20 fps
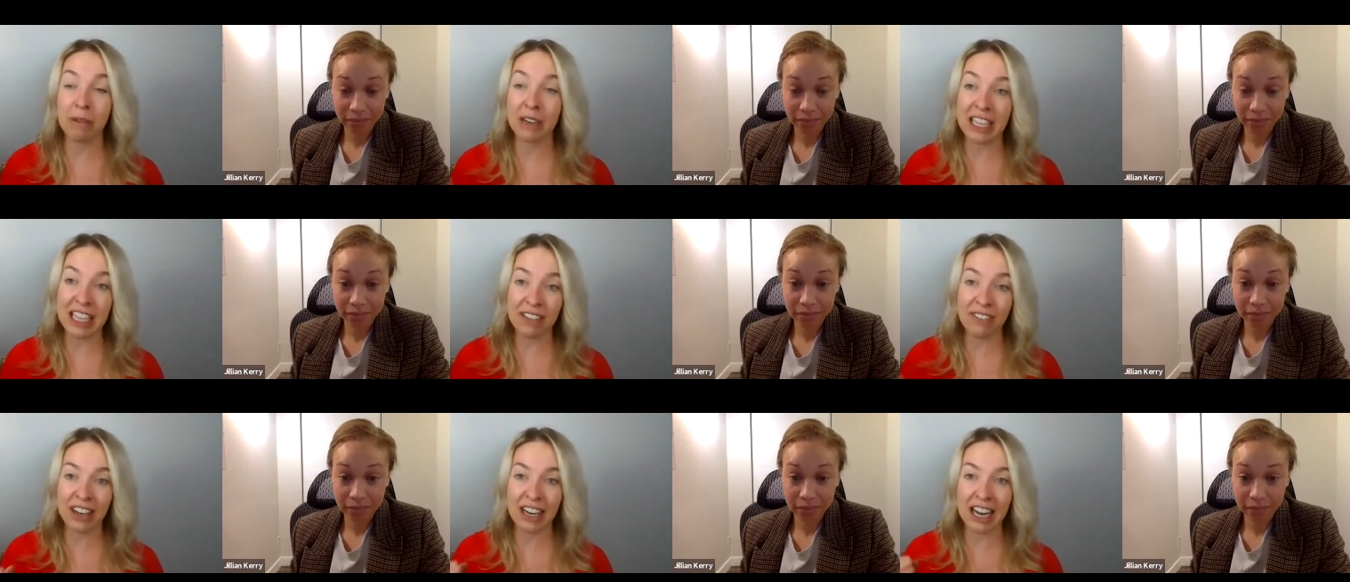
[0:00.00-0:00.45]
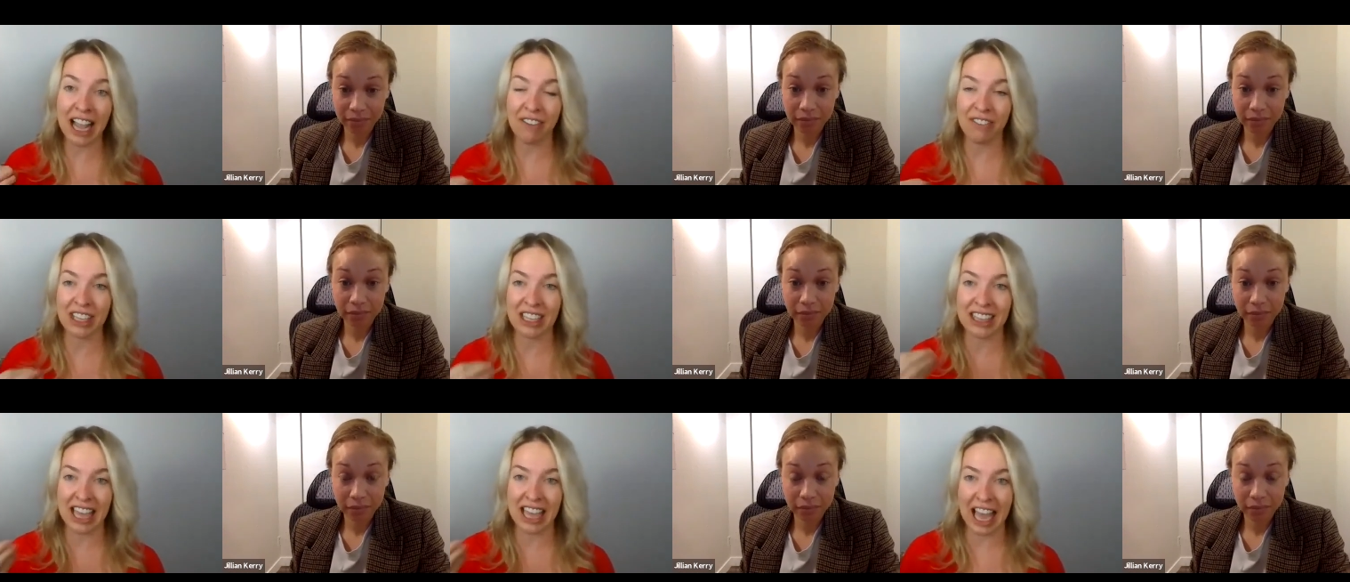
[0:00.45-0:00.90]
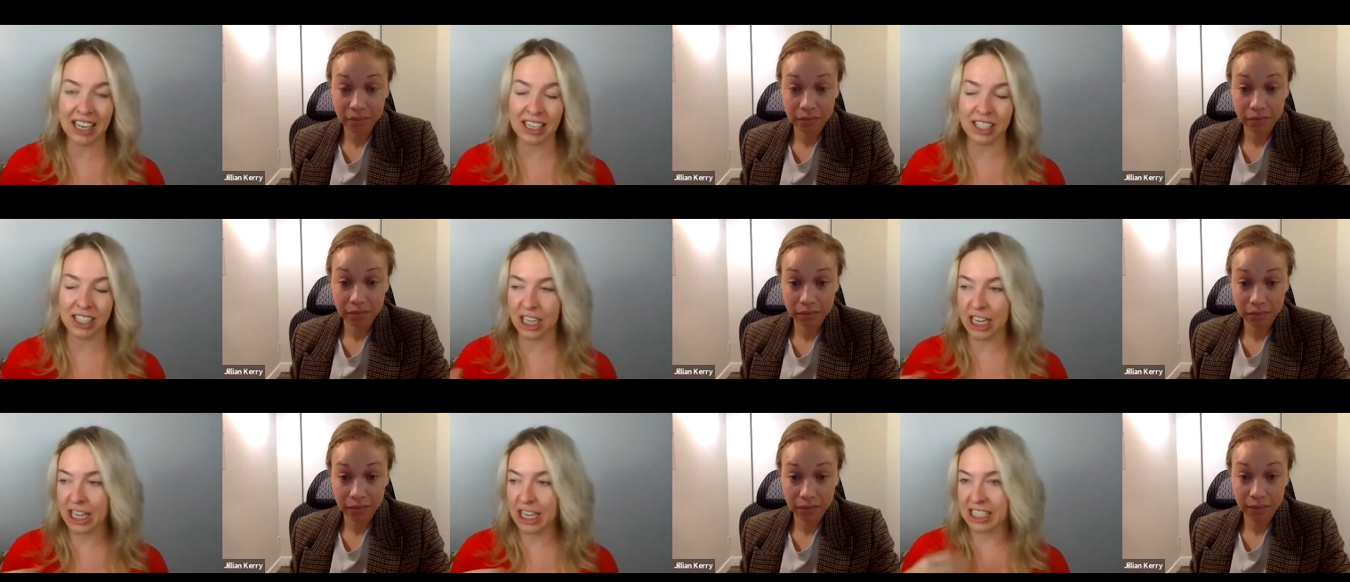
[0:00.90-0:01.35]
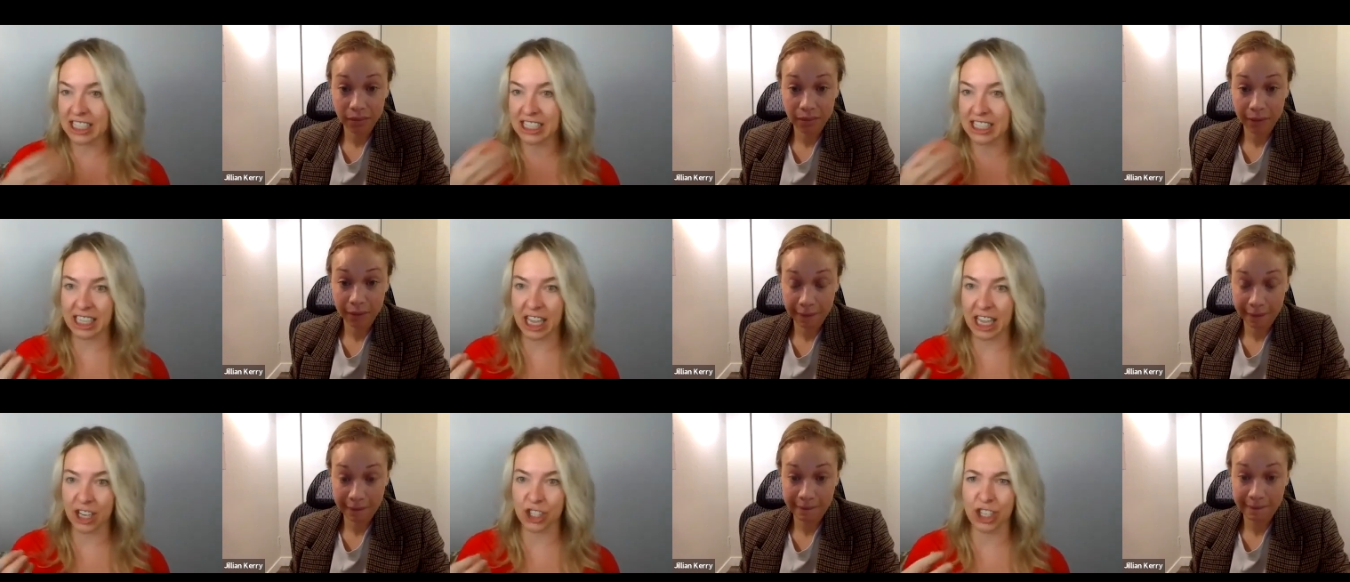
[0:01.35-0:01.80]
Speaker 1: But even having that
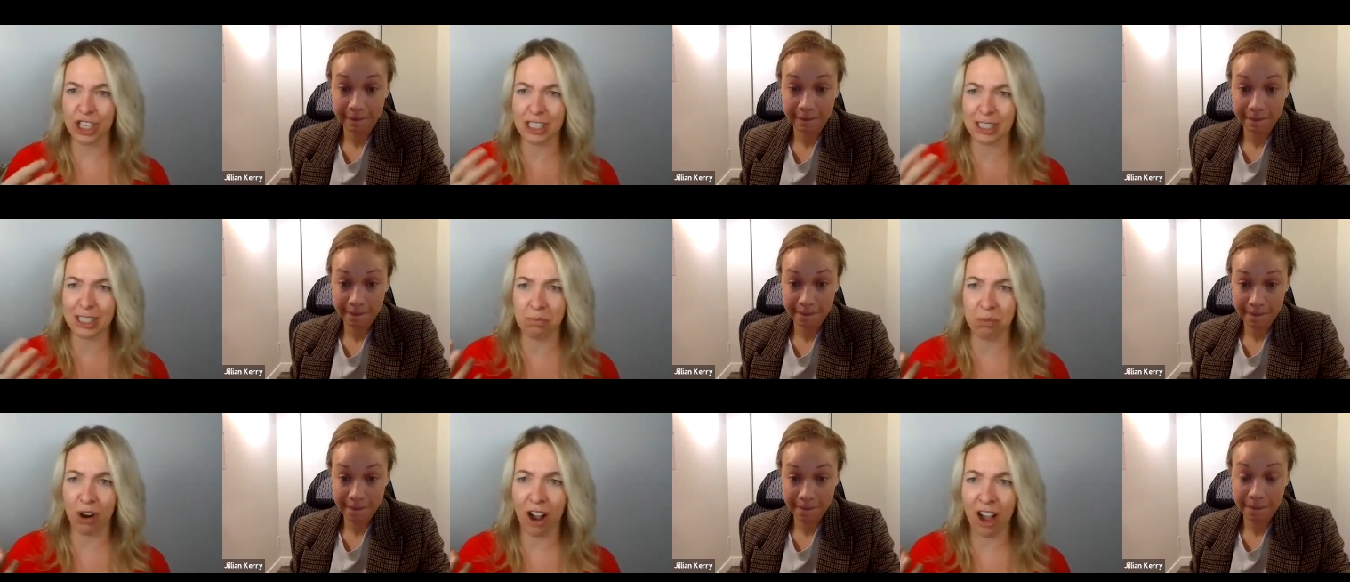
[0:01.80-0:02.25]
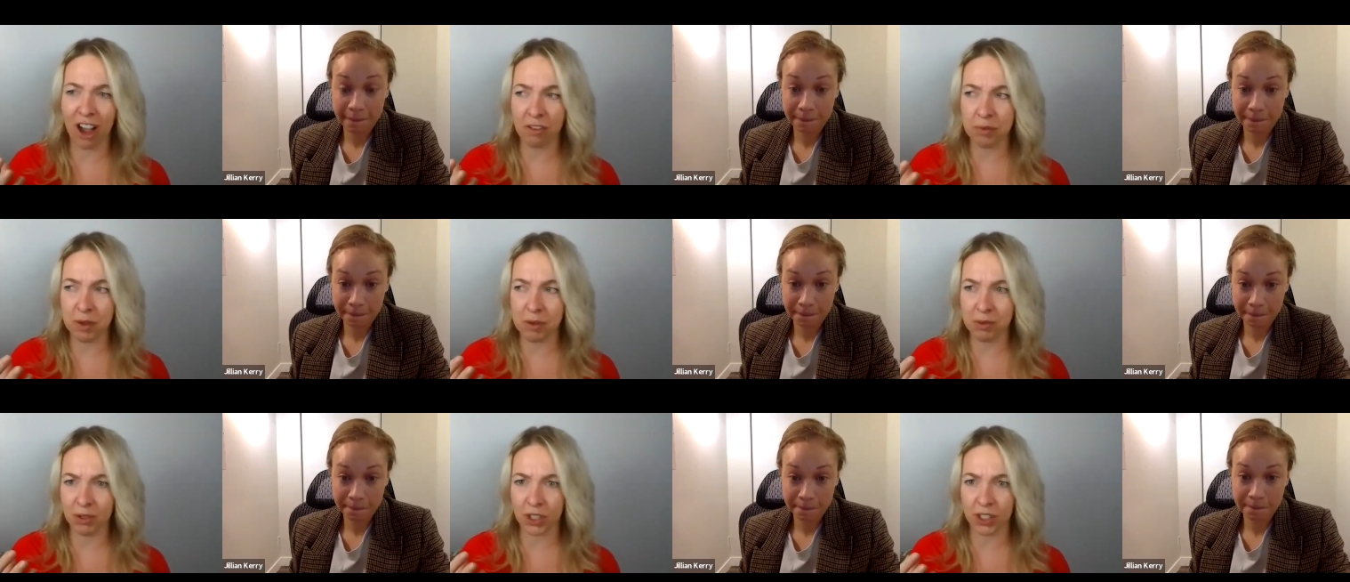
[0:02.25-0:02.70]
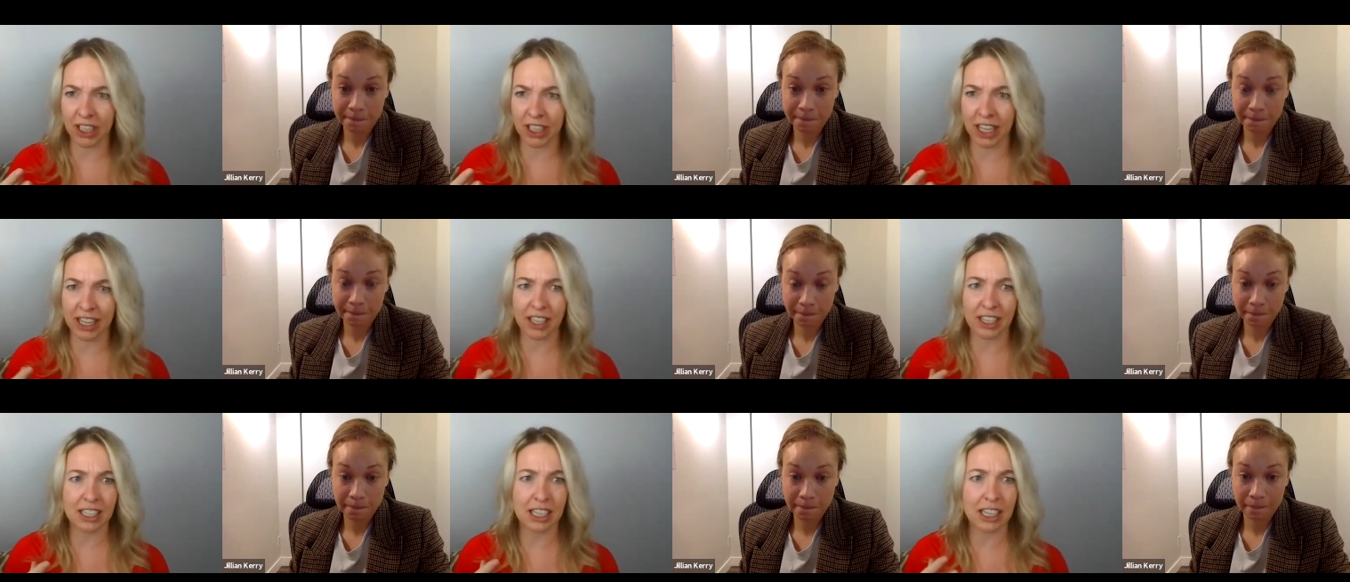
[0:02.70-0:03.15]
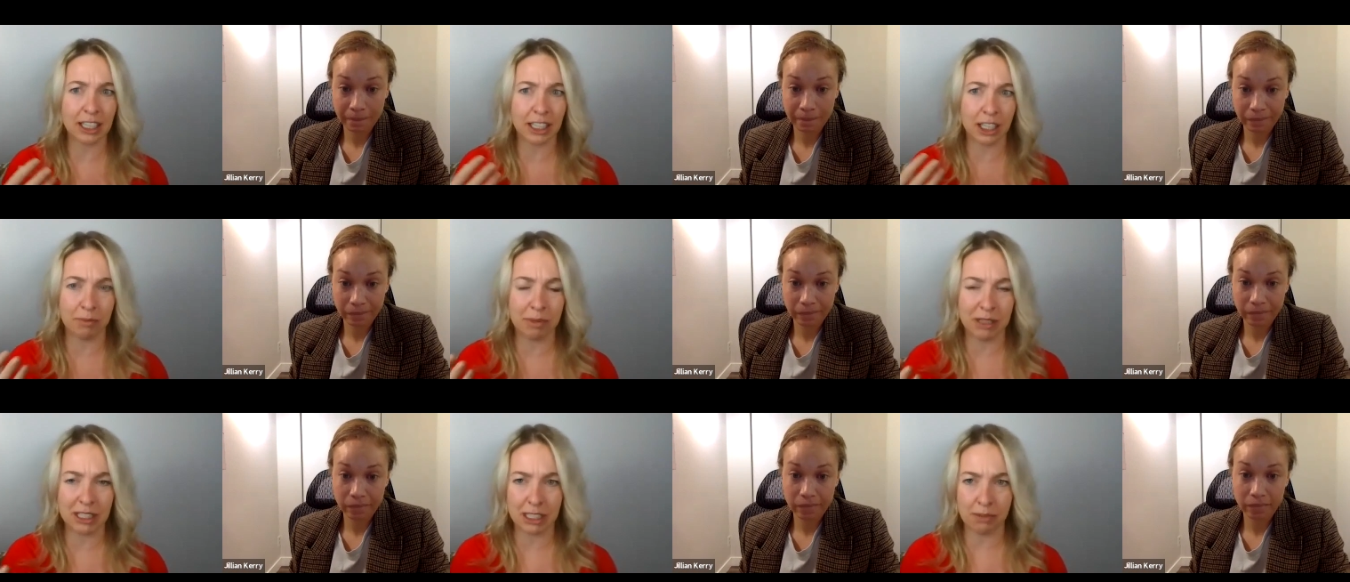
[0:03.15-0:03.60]
discussion as a prof, people are like a
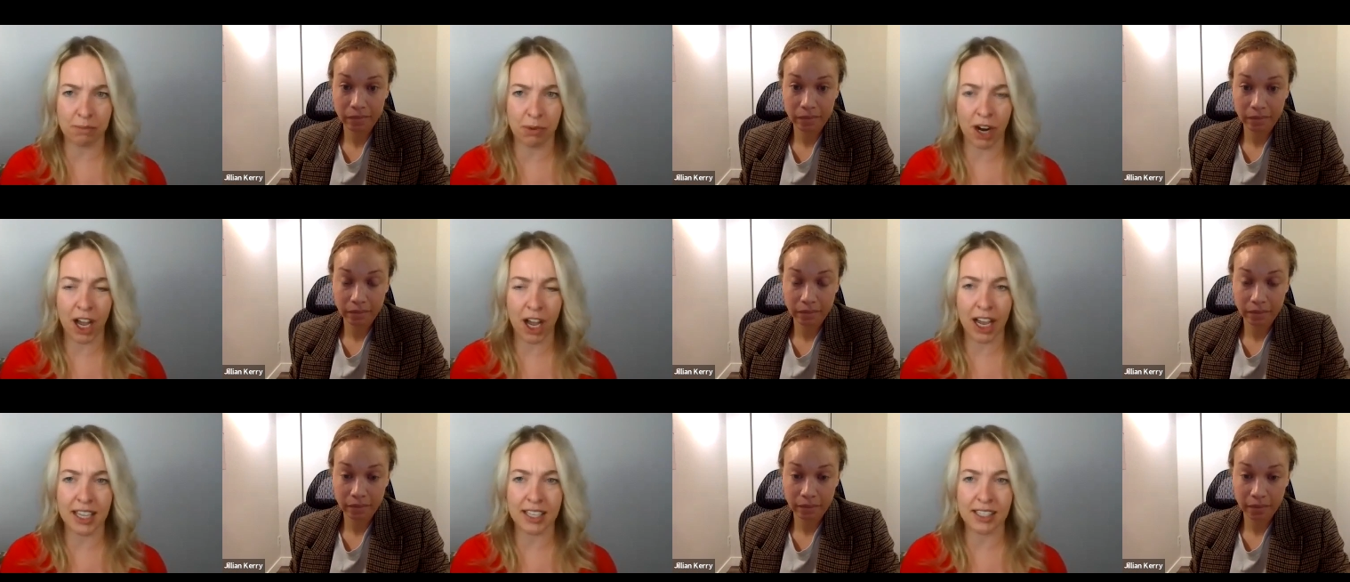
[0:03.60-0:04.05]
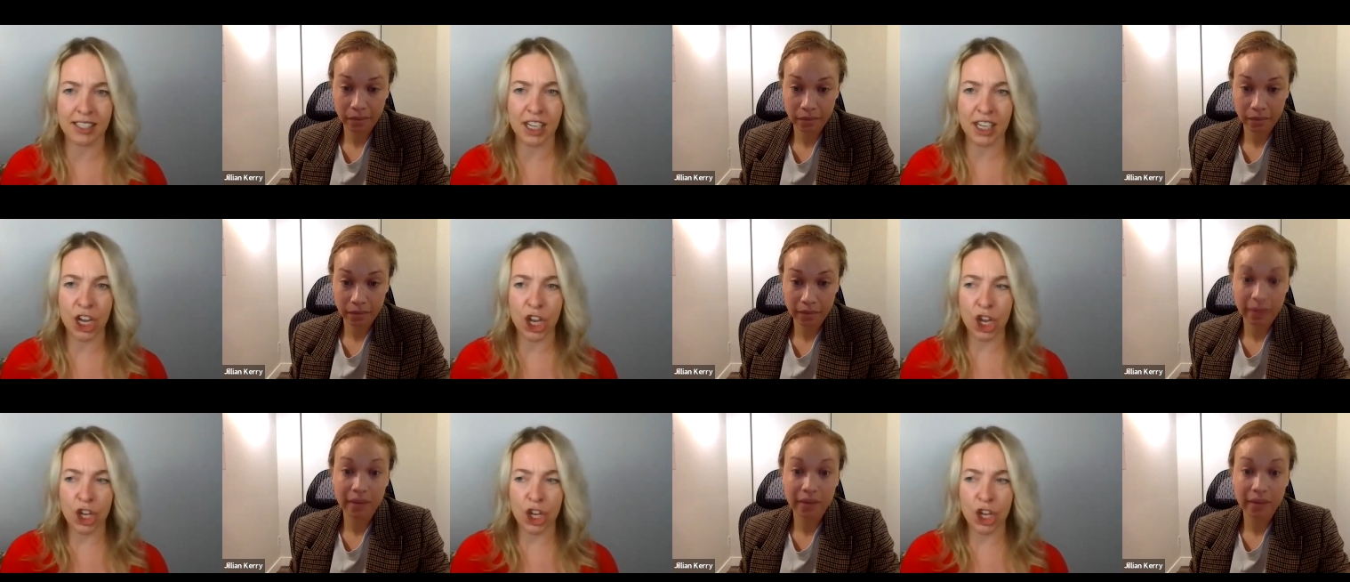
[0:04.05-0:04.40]
little bit surprised.